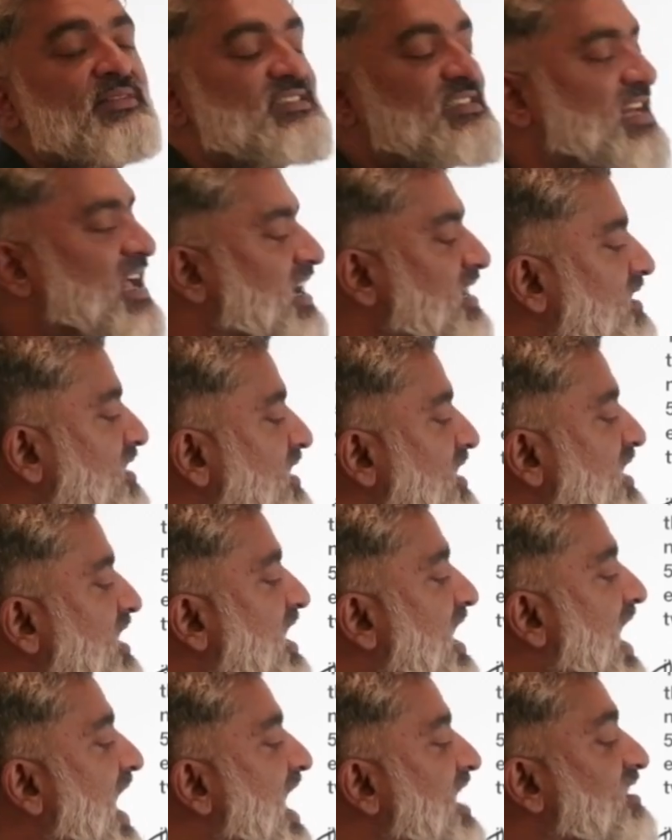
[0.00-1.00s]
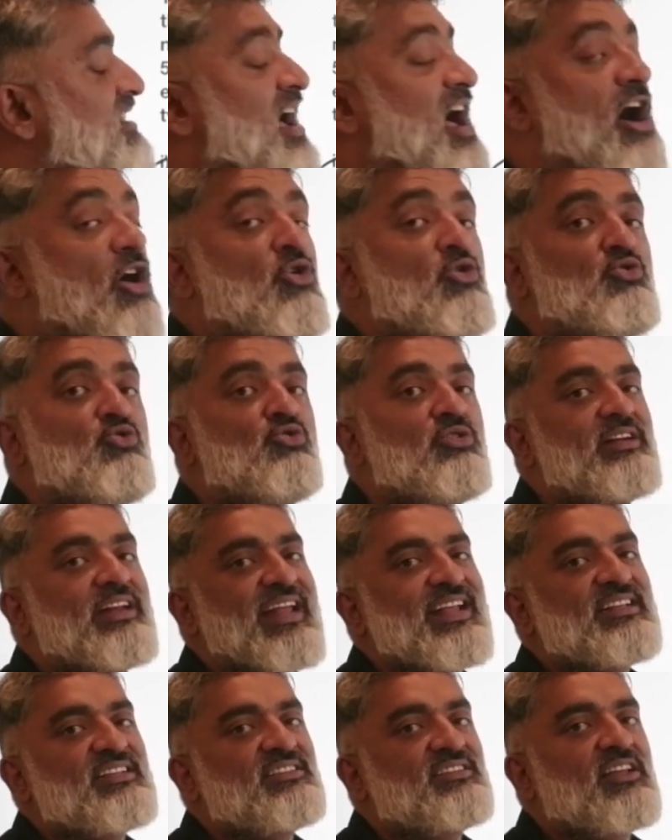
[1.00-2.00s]
9. And how to
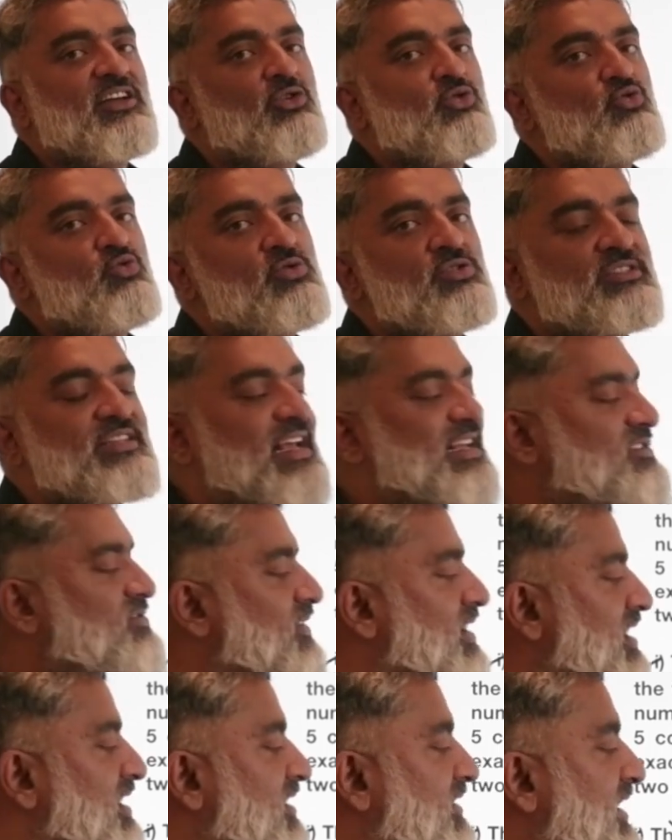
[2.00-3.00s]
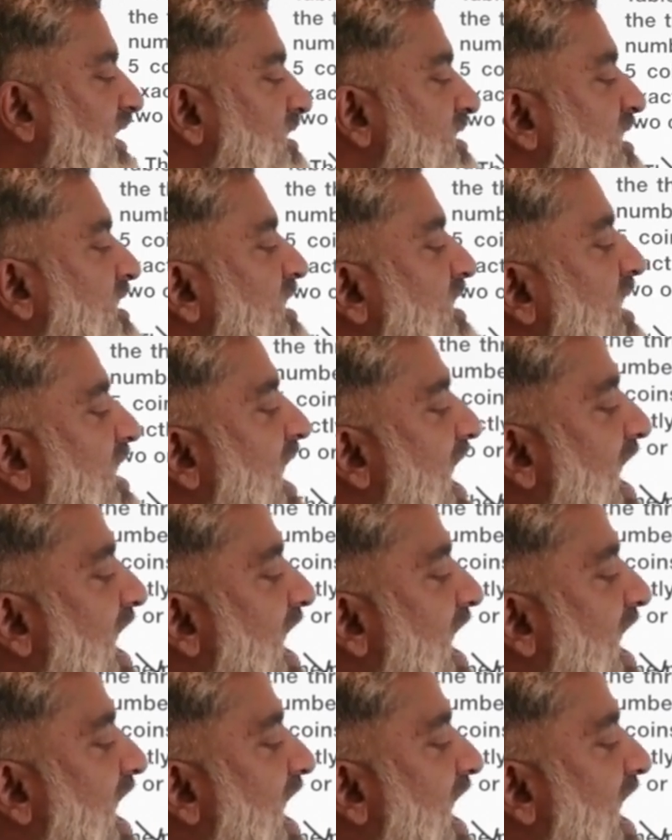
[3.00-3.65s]
test the rules as well, right? I